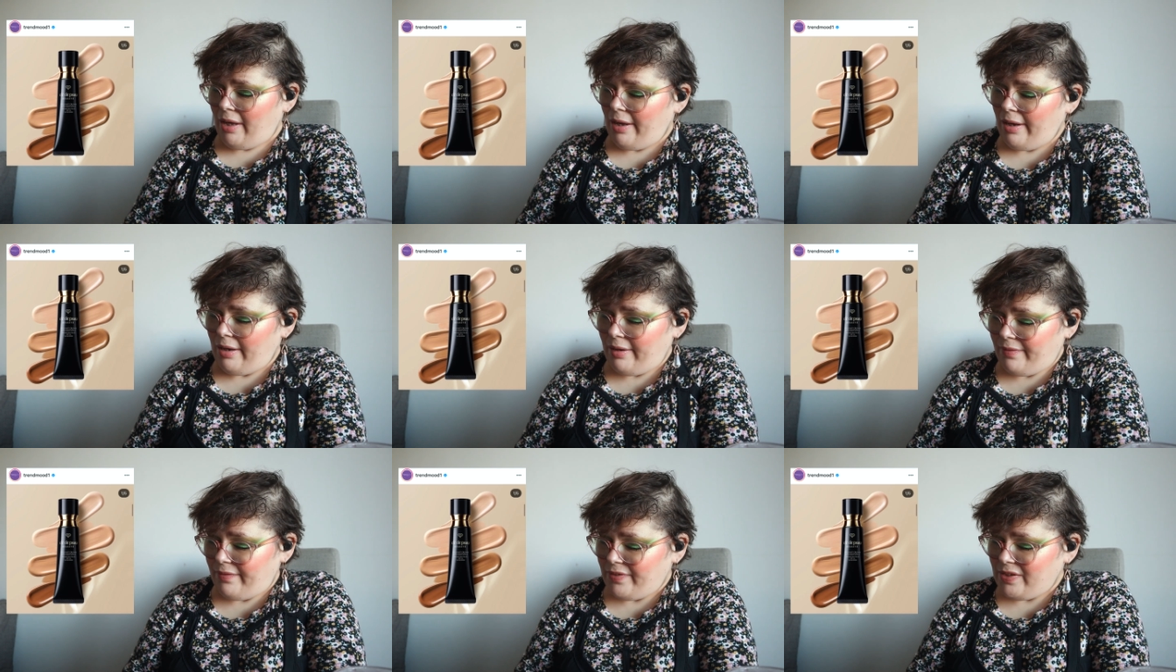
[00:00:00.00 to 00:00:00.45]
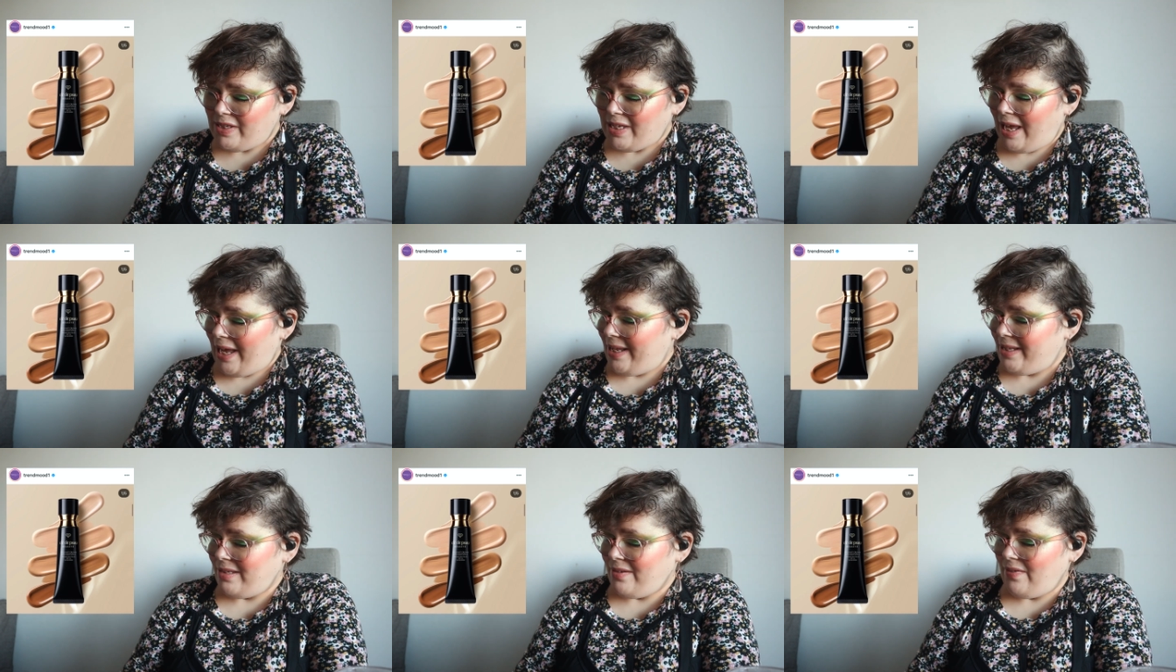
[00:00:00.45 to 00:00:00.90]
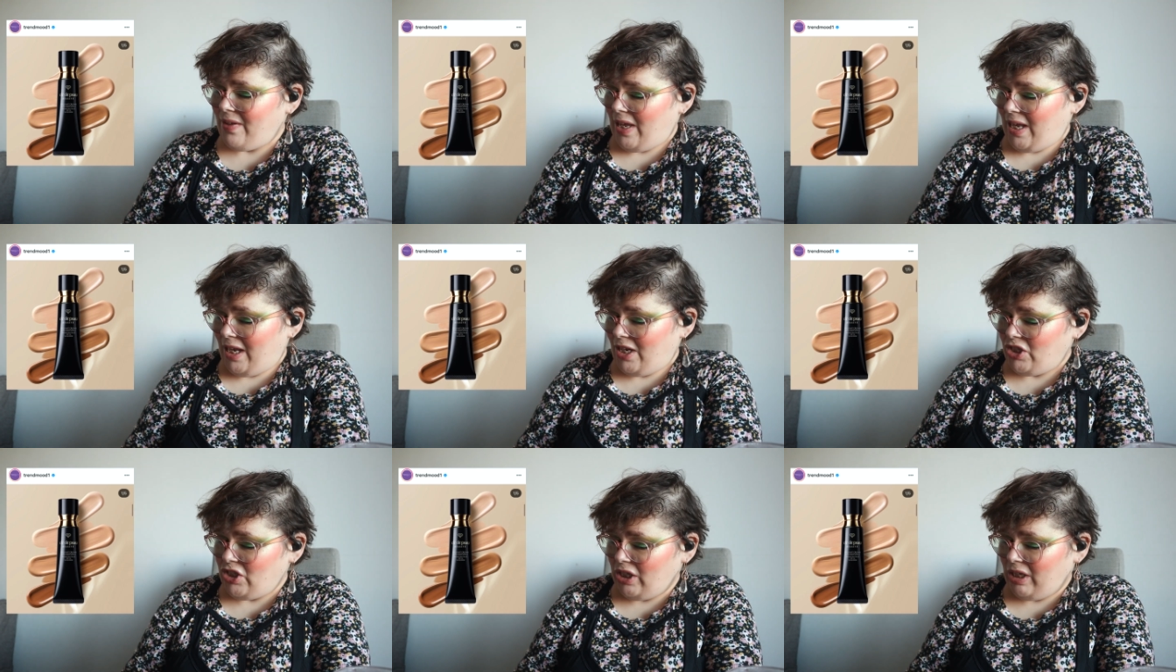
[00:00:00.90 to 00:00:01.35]
of signs of
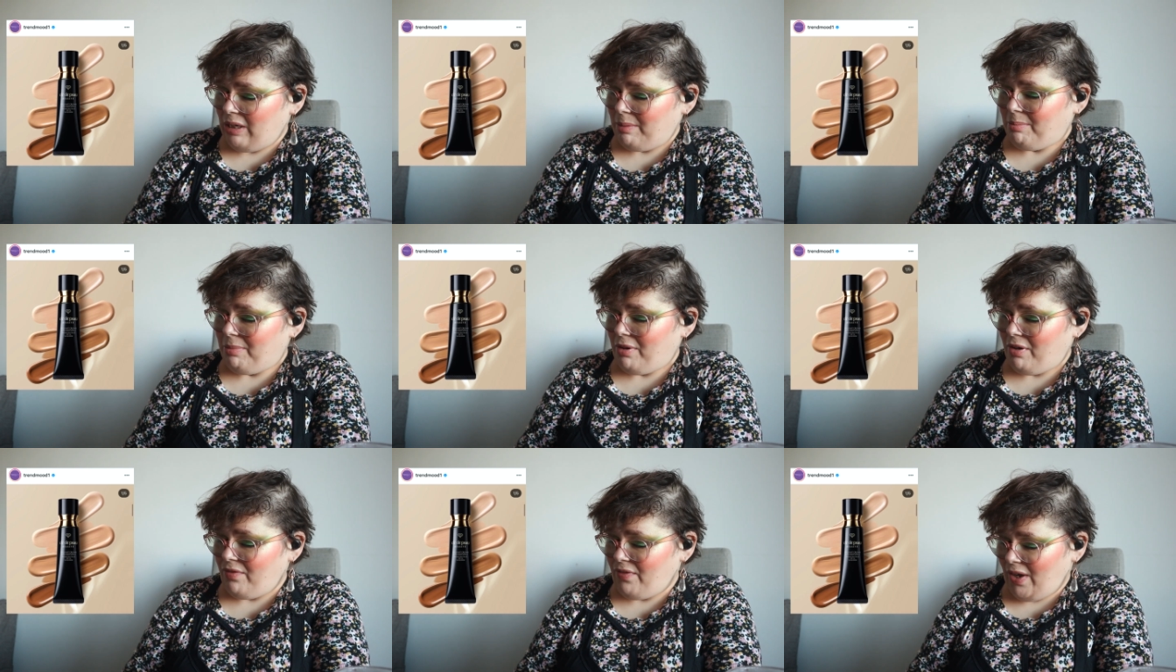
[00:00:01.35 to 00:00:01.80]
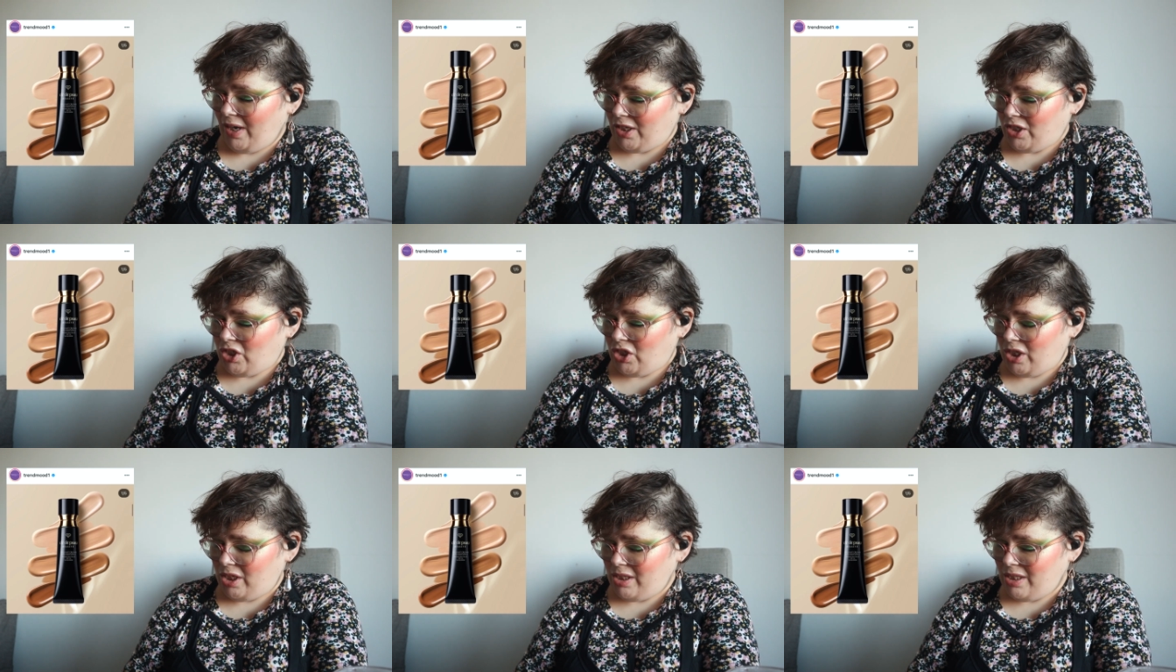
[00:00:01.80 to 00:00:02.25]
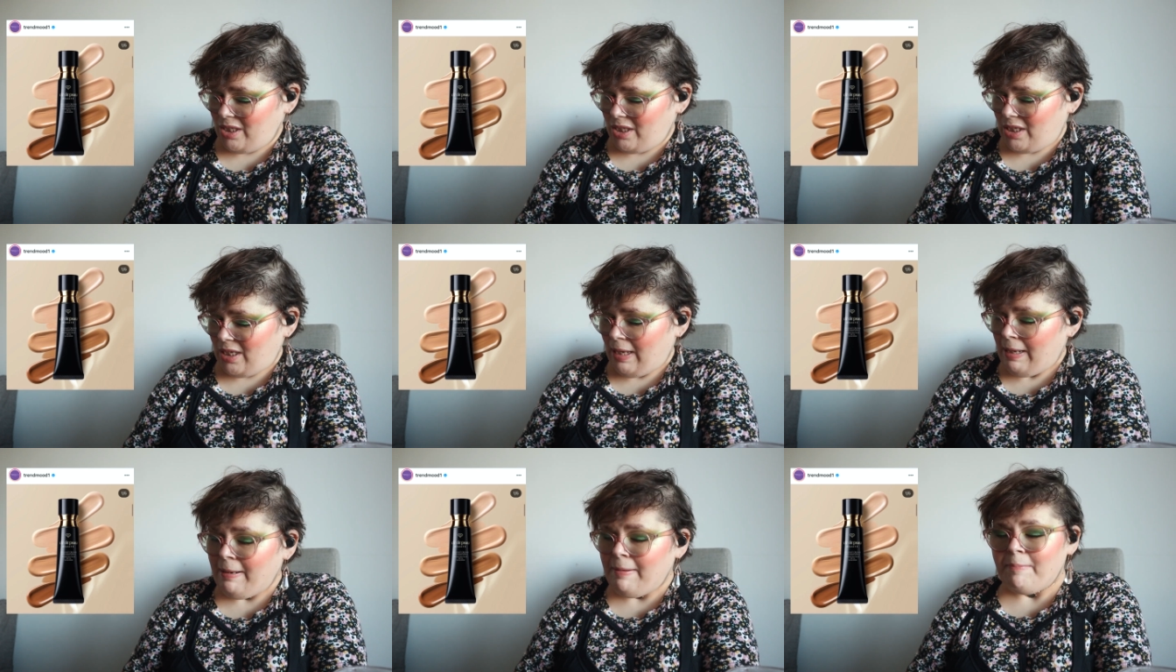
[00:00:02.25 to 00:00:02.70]
aging and imperfections.
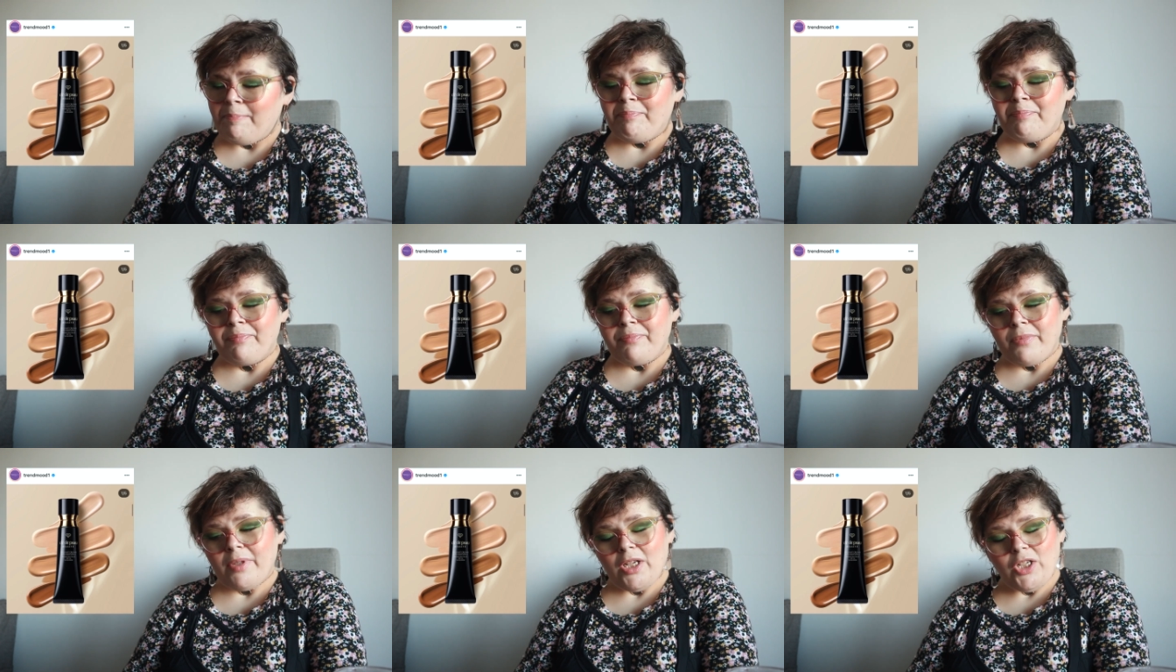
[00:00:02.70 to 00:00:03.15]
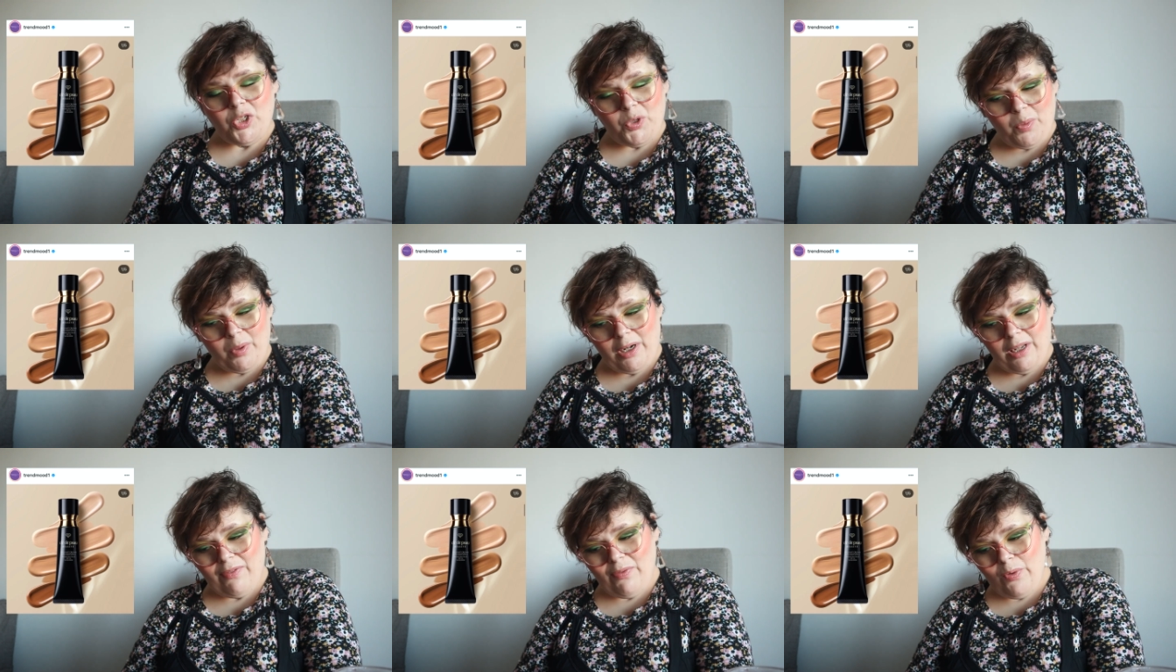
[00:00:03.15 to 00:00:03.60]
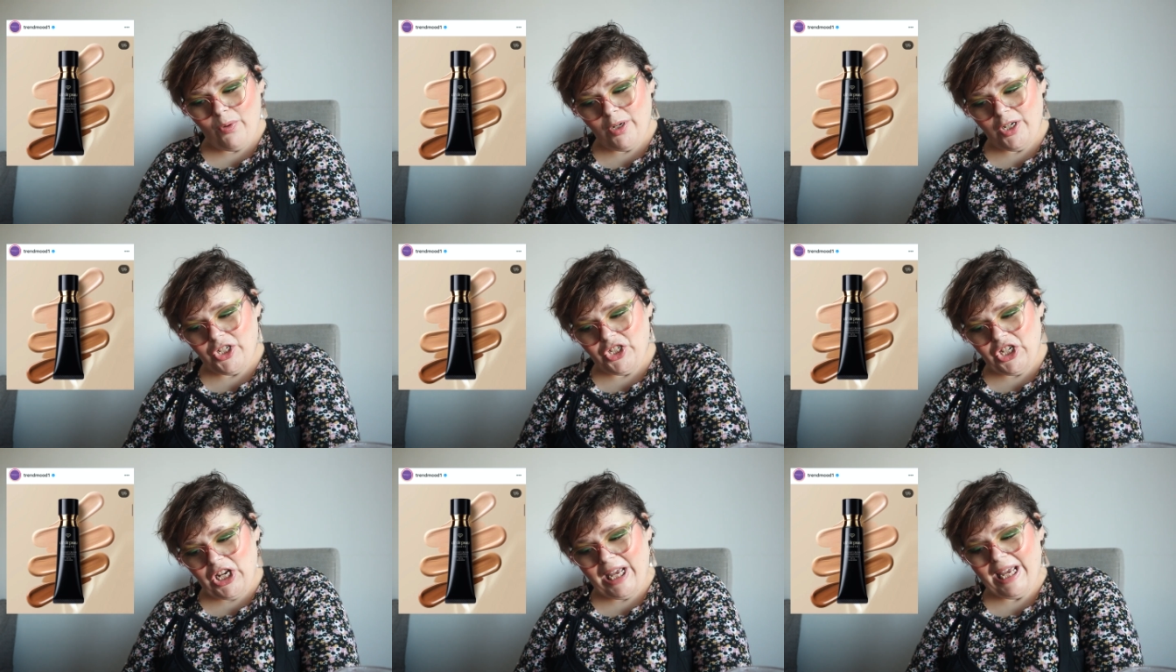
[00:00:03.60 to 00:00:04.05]
twenty-four
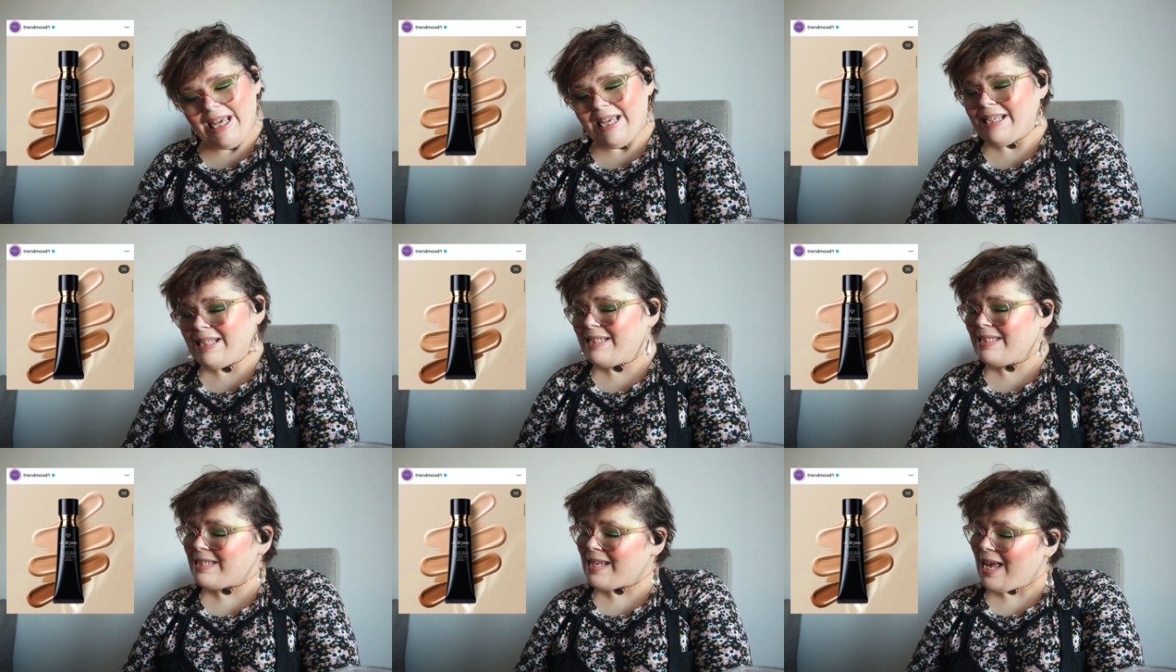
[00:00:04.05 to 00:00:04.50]
shades,